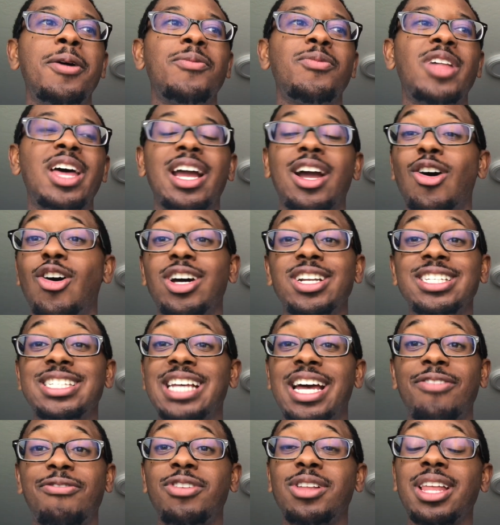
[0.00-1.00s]
Like honestly,
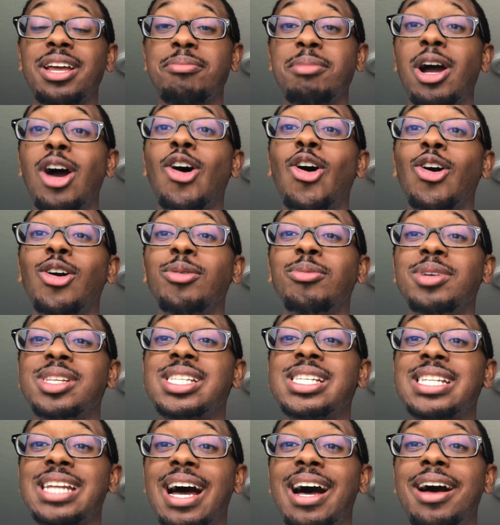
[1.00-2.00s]
I feel like my heart would
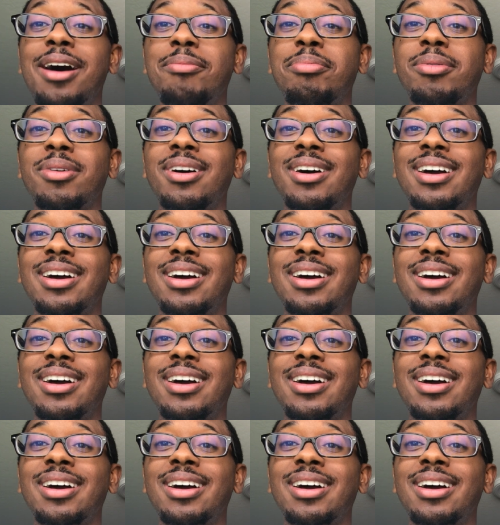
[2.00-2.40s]
stop